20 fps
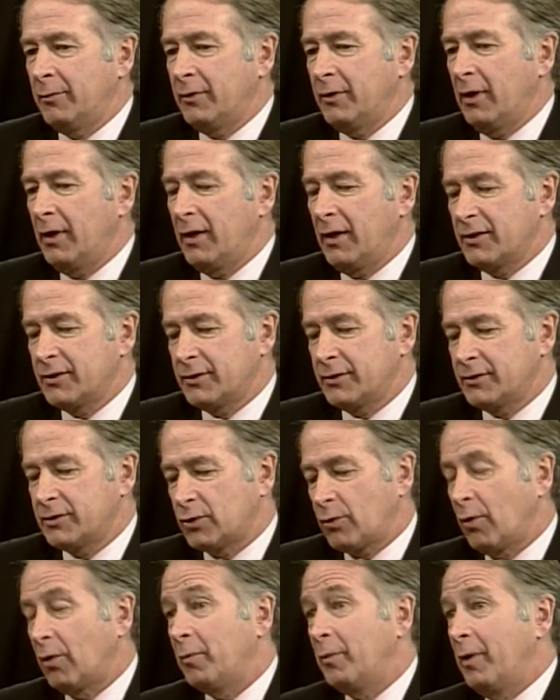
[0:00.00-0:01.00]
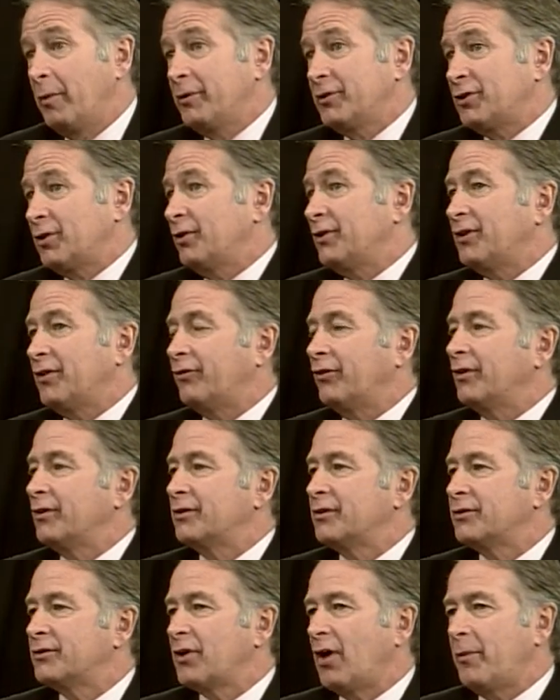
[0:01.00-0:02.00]
that, a squirrel moment to a different
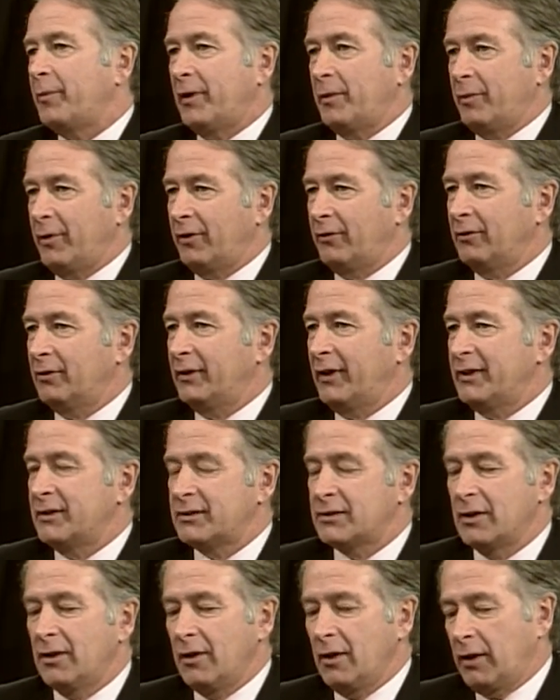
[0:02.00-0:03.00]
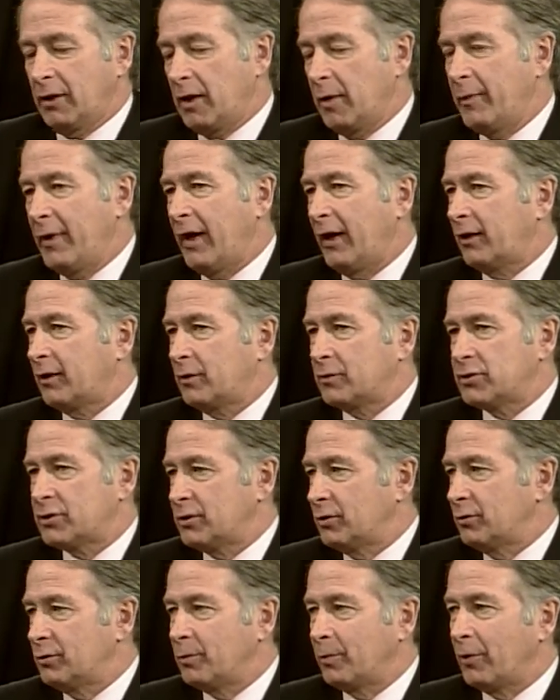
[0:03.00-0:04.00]
topic, but it relates. Quebec
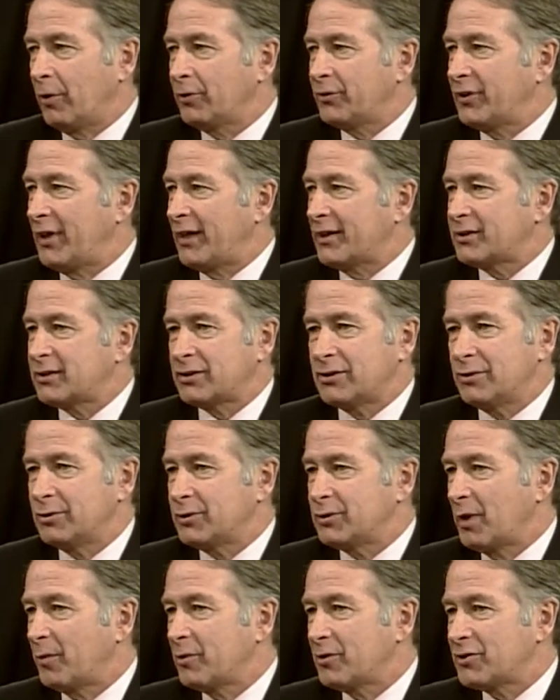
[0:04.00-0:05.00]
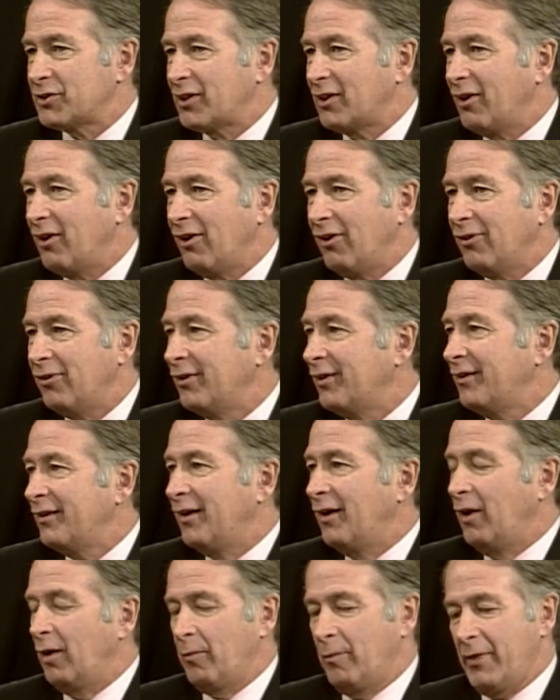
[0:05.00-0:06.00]
student protest 2 summers ago,
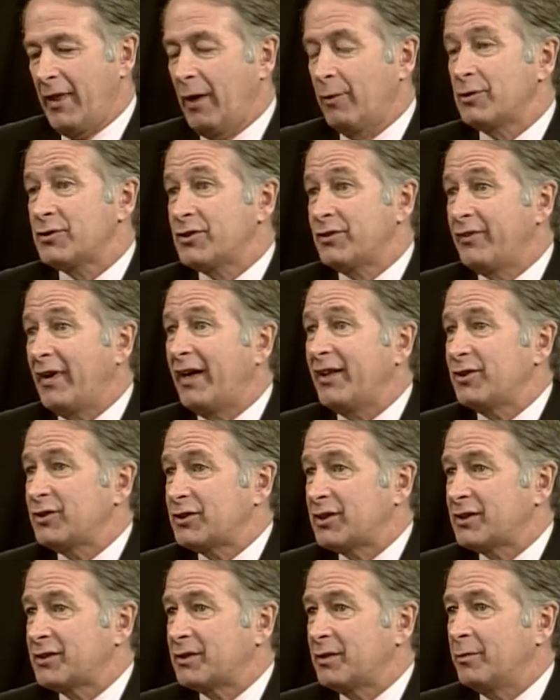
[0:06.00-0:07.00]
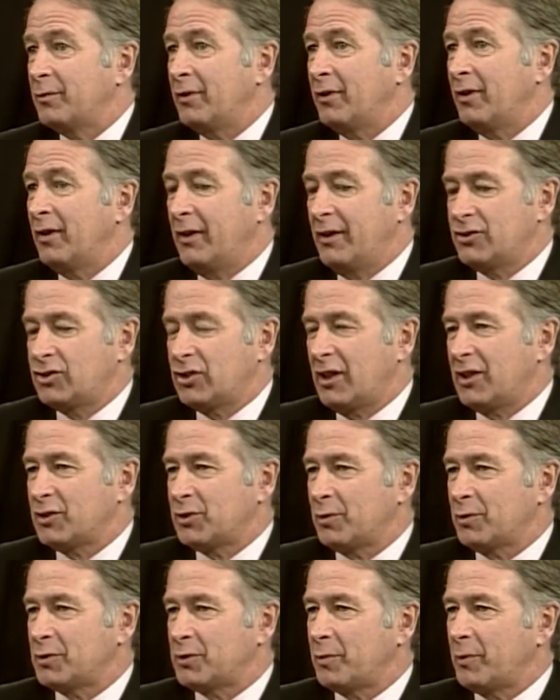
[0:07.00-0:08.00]
that was the value system.
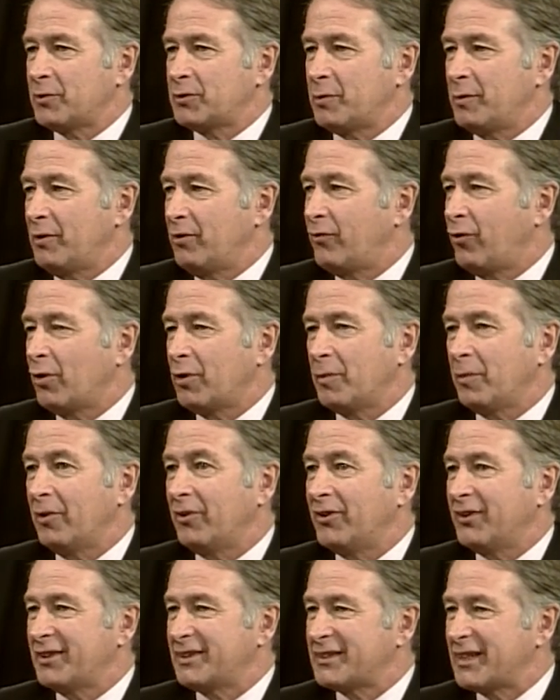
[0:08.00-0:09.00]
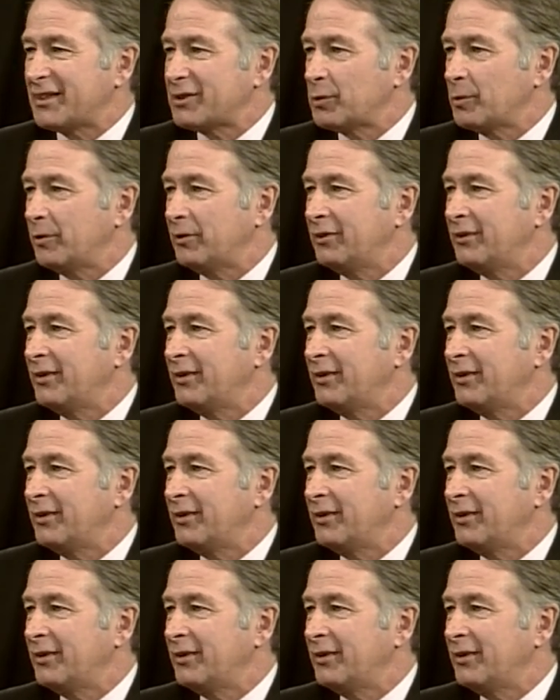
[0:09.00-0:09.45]
Education was supposed to be affordable and accessible.